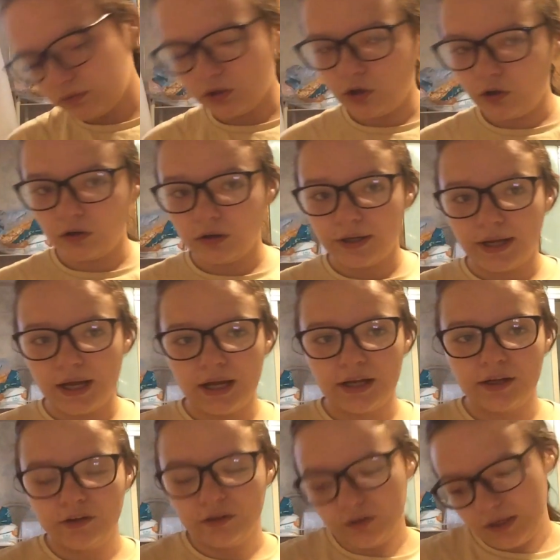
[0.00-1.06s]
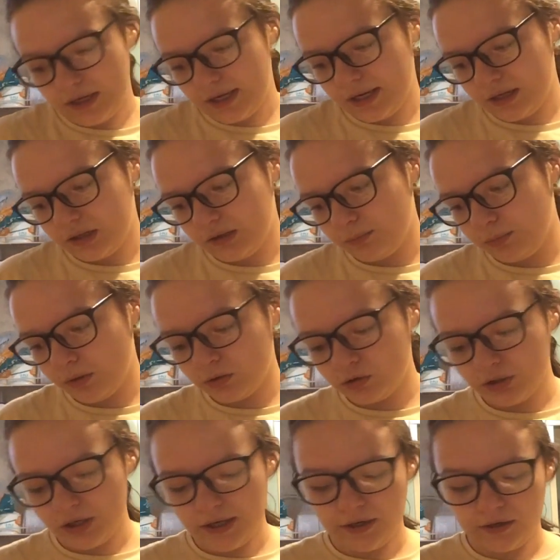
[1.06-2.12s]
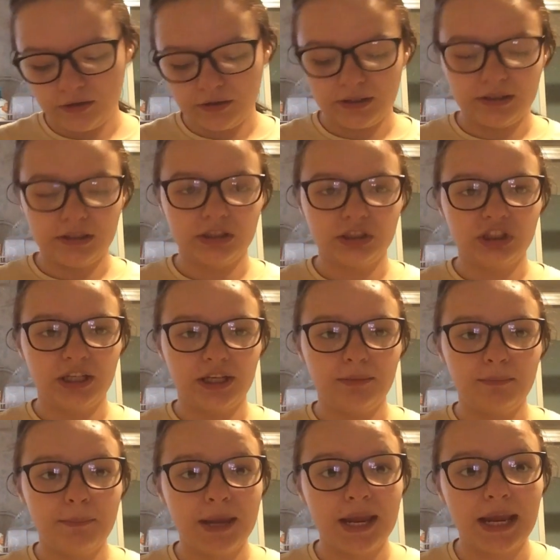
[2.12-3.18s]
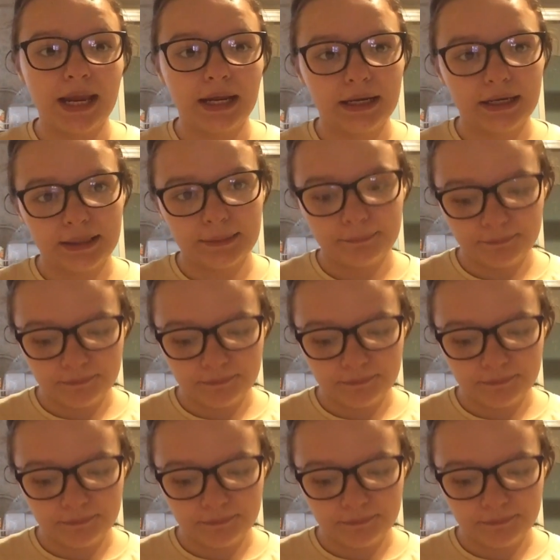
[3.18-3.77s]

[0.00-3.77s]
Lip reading: curling iron and blow dryer in the shade pink.